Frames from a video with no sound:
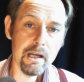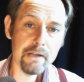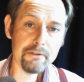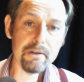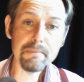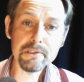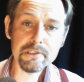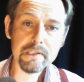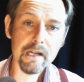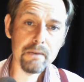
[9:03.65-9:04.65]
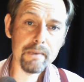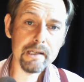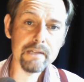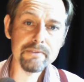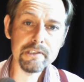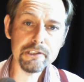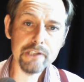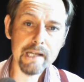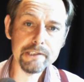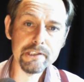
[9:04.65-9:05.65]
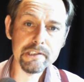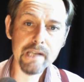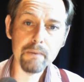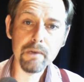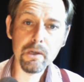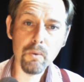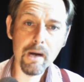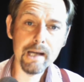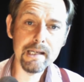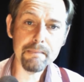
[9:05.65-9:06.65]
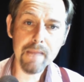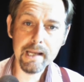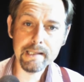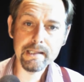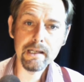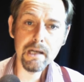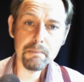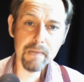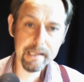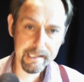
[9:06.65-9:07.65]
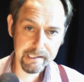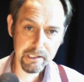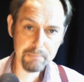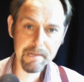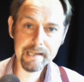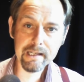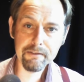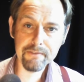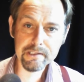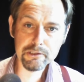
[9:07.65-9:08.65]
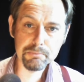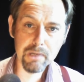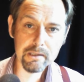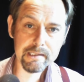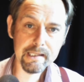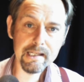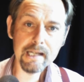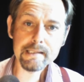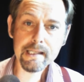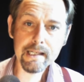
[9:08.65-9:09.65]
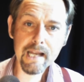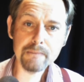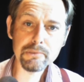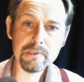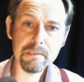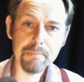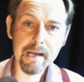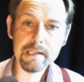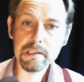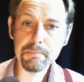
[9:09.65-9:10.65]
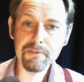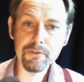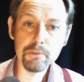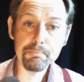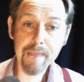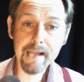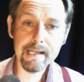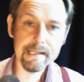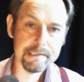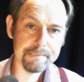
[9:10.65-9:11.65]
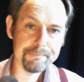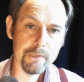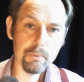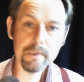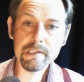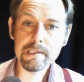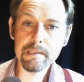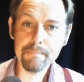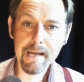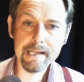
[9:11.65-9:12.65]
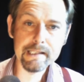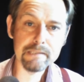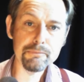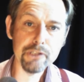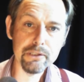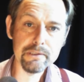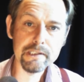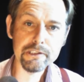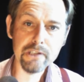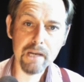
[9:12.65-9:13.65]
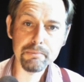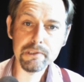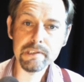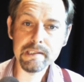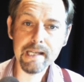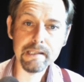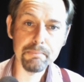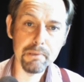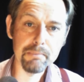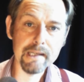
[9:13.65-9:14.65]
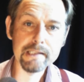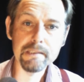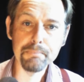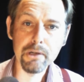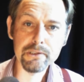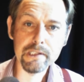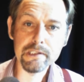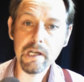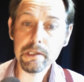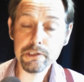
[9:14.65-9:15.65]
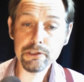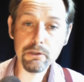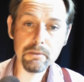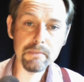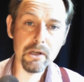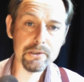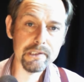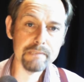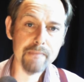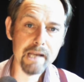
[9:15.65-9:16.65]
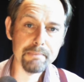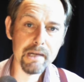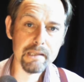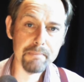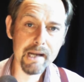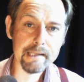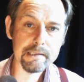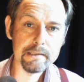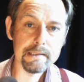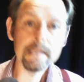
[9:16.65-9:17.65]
And 3 months ago, we covered the changes that were quietly made by EU banking fiscal policy that enables the banks to perform bail-ins, which is the mechanism used in Cyprus to take the public's deposits to shore up losses made by the banks.